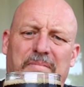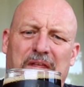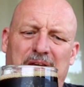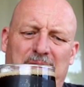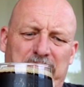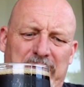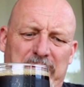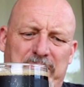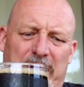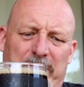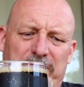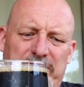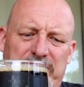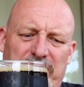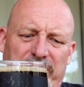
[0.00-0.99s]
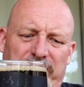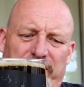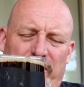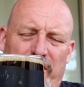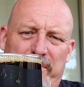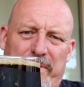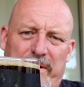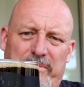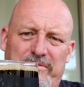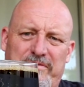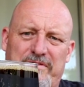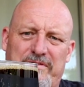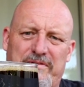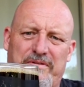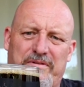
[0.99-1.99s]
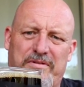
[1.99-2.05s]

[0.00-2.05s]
Yeah, big bubbles, not fine bubbles.